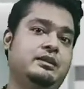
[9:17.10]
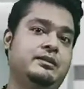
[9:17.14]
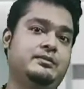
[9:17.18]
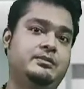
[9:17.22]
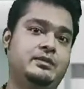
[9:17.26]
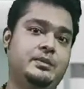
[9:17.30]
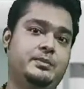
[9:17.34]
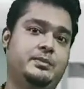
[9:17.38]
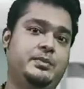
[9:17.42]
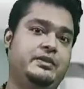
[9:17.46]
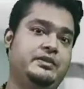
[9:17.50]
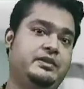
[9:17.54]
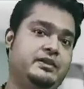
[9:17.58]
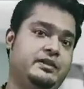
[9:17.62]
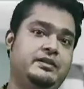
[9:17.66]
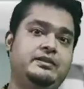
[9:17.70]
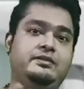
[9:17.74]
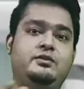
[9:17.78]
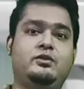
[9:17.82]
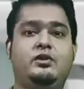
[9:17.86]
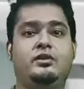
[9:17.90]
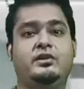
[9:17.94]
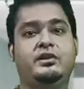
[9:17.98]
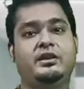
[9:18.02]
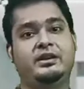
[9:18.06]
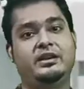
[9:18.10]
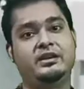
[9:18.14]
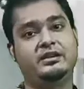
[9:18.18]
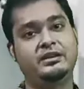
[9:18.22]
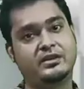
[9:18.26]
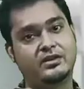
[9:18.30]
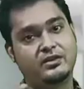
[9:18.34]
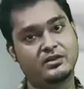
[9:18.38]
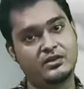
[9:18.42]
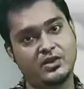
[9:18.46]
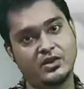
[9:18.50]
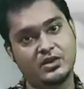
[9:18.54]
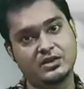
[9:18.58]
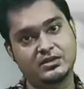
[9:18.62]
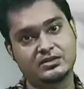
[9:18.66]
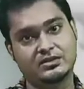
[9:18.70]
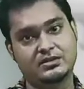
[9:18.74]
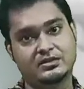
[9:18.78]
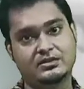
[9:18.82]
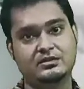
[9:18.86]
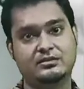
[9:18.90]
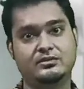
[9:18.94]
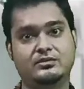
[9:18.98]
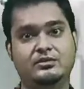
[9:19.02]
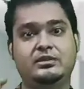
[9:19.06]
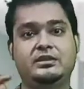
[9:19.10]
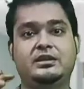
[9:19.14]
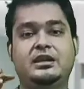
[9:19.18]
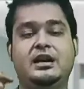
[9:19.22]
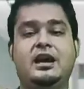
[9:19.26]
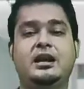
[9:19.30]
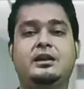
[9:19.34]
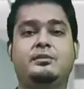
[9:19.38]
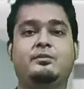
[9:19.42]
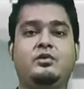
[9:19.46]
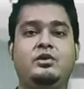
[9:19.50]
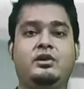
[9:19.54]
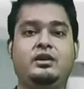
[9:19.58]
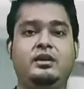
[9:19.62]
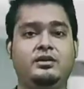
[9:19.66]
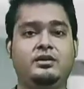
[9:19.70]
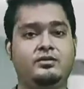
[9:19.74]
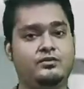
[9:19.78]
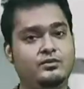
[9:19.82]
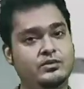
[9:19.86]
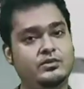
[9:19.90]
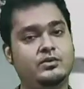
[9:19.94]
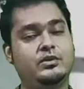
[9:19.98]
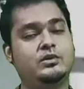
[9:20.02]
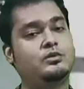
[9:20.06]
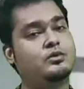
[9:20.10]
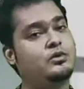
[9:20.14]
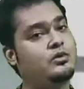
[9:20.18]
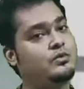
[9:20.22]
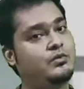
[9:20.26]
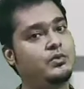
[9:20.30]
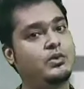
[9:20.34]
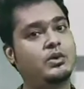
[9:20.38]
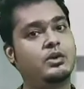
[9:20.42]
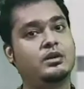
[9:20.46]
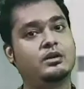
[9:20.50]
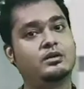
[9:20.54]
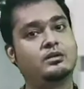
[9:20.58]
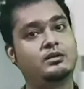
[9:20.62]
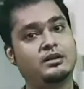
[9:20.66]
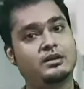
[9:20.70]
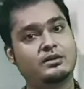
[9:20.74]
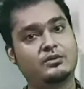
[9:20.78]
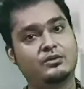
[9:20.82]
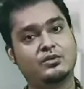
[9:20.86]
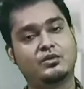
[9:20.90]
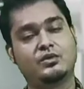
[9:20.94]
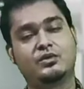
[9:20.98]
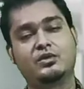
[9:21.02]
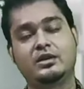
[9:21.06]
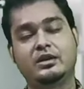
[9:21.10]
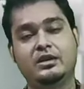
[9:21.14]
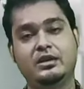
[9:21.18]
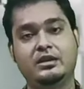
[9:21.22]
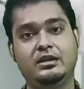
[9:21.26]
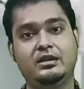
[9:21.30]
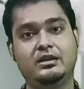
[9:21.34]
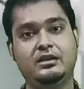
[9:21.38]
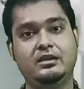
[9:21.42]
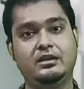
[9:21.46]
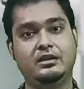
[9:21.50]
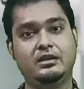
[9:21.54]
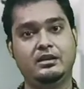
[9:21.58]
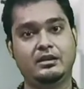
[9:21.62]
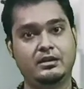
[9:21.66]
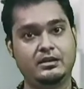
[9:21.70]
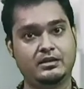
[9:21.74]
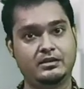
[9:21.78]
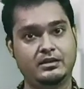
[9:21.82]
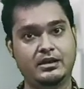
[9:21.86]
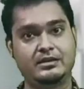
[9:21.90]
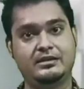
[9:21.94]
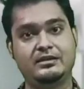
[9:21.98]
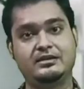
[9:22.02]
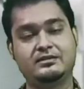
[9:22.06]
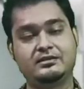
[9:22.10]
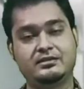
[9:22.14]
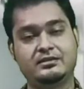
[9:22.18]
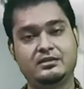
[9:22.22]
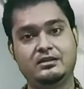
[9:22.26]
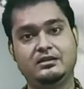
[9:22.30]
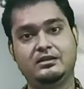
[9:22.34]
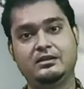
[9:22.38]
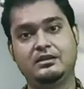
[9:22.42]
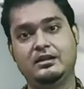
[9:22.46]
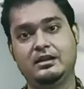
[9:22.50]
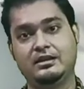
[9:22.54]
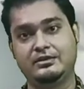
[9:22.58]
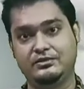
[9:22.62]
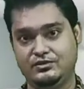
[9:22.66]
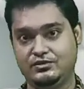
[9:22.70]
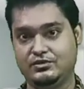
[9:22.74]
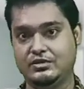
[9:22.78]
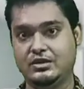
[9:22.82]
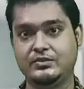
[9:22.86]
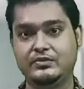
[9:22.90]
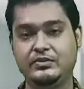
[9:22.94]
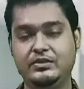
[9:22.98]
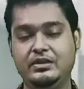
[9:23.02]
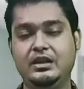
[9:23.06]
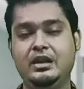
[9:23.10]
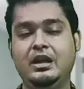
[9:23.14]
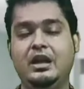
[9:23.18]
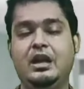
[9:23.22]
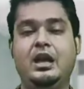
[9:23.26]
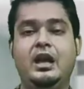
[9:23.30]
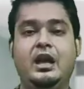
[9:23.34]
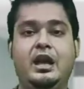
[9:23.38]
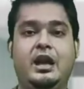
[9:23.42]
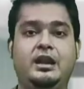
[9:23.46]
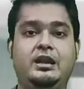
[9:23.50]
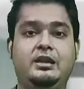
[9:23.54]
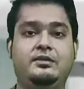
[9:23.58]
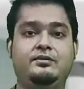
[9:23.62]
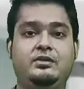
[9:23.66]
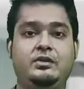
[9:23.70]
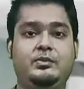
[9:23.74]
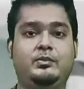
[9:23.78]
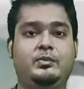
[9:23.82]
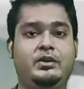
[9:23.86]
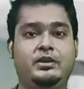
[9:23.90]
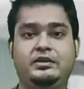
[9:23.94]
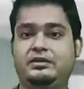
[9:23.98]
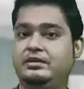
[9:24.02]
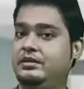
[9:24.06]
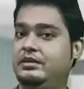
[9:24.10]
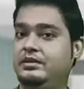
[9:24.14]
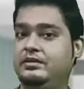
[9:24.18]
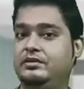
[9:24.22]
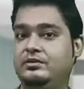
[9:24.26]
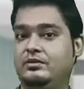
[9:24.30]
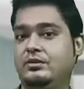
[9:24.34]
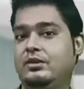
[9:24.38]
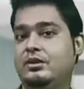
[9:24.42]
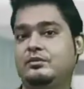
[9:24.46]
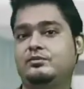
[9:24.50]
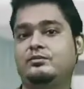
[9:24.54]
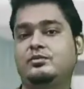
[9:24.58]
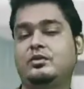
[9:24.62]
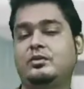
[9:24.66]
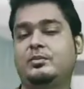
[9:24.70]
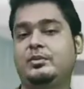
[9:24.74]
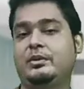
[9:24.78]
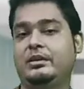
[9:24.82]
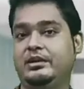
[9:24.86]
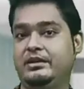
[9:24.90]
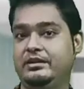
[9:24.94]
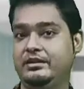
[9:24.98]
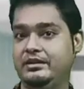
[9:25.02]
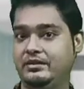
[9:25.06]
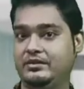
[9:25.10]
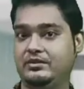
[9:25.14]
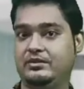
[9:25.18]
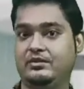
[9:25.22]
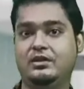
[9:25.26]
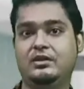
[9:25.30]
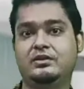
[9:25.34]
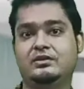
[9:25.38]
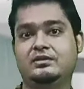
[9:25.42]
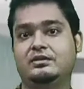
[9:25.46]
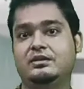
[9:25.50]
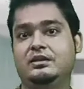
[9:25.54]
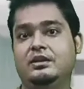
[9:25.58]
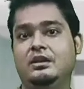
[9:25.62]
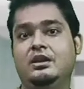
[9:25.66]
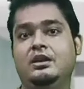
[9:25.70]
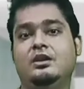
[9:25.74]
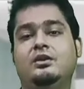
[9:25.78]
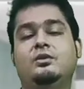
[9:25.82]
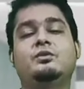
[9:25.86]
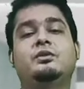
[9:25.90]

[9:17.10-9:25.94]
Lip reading: if the patient is already diagnosed with a heart blockage, we will go for the coronary cathedral angiography, and if the patient is not properly diagnosed